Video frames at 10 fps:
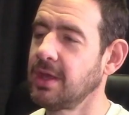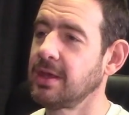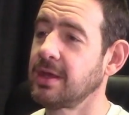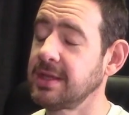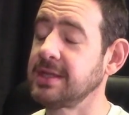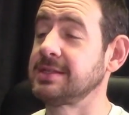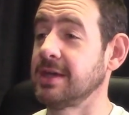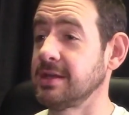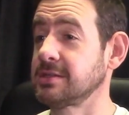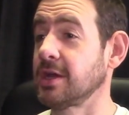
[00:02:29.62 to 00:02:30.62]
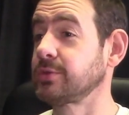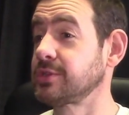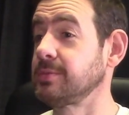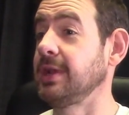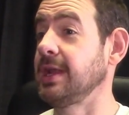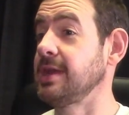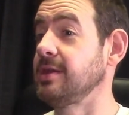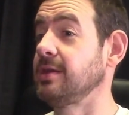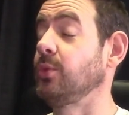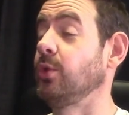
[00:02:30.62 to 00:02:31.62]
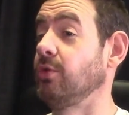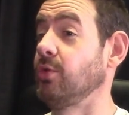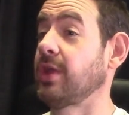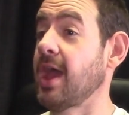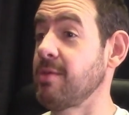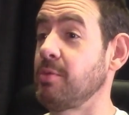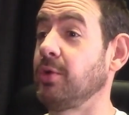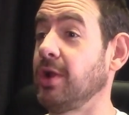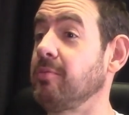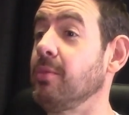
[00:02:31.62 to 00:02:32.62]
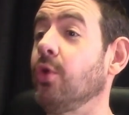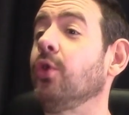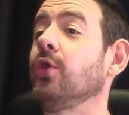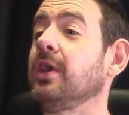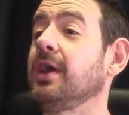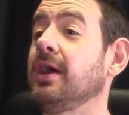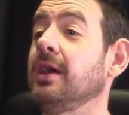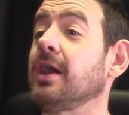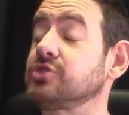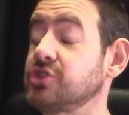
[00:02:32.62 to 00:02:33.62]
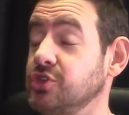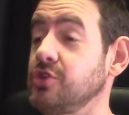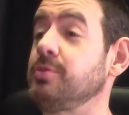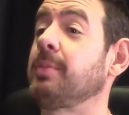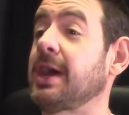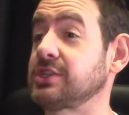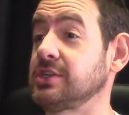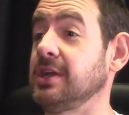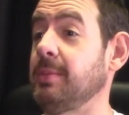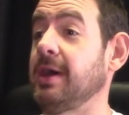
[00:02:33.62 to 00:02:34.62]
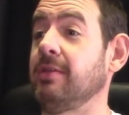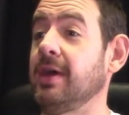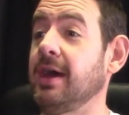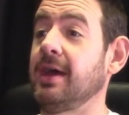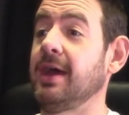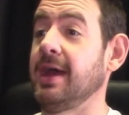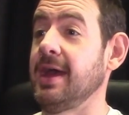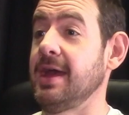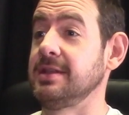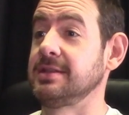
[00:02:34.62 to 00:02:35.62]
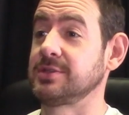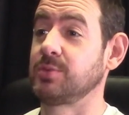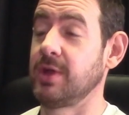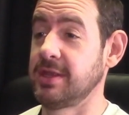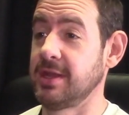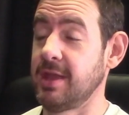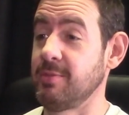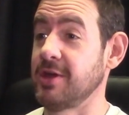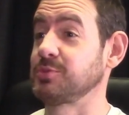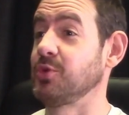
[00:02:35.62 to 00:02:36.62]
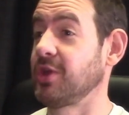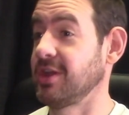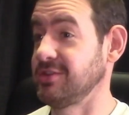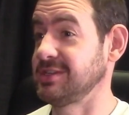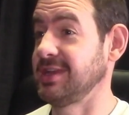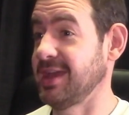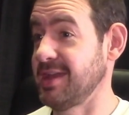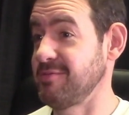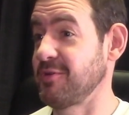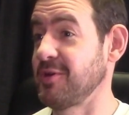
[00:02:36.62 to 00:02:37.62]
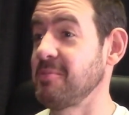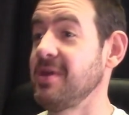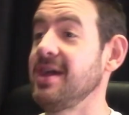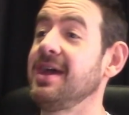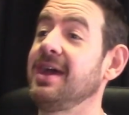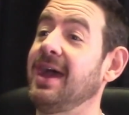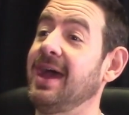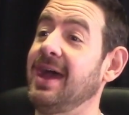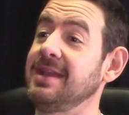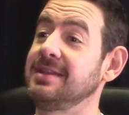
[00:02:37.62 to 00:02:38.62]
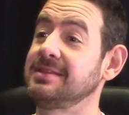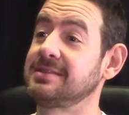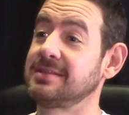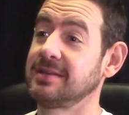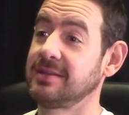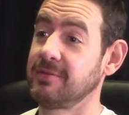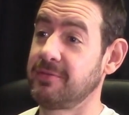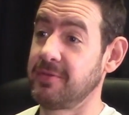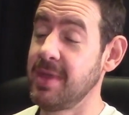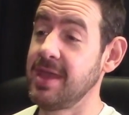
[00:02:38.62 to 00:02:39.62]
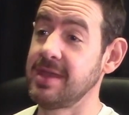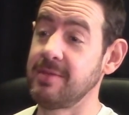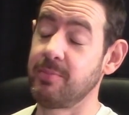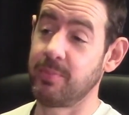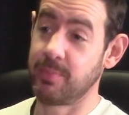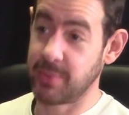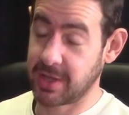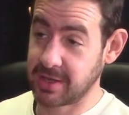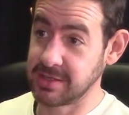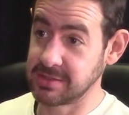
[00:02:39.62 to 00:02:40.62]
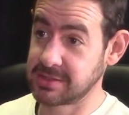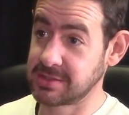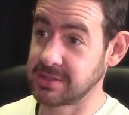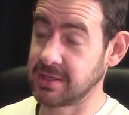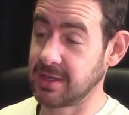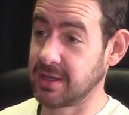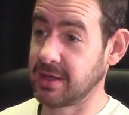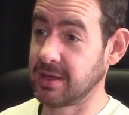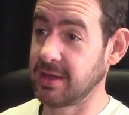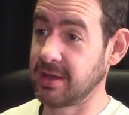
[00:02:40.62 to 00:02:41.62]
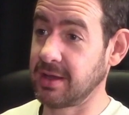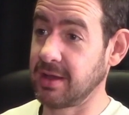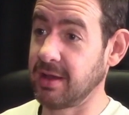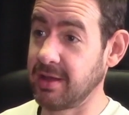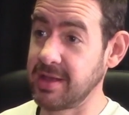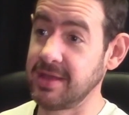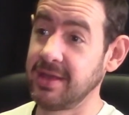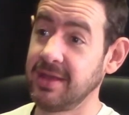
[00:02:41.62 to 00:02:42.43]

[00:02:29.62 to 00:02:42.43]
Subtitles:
I think it does. Ultimately, we're all capable of more. I'm super passionate about that, and that's where the name Ask More Coaching came from. And for me, because I